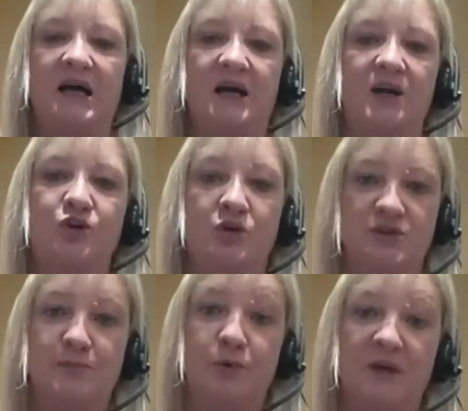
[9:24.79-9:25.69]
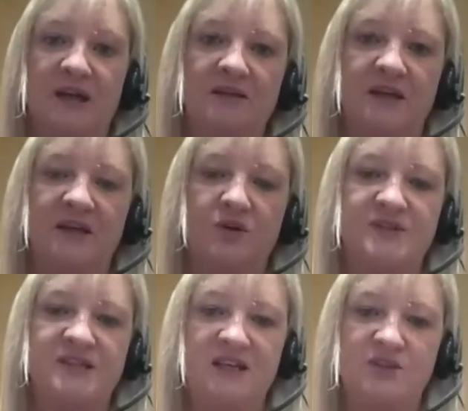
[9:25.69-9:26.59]
cross-border across
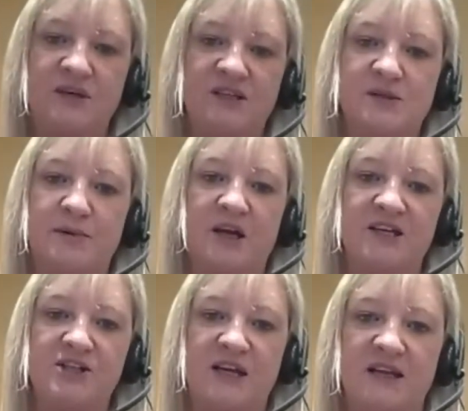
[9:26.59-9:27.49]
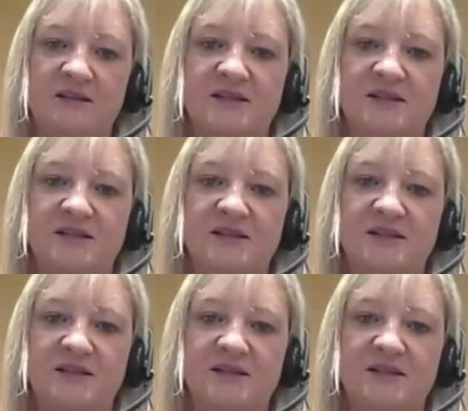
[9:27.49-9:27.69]
the end-to-end supply chain.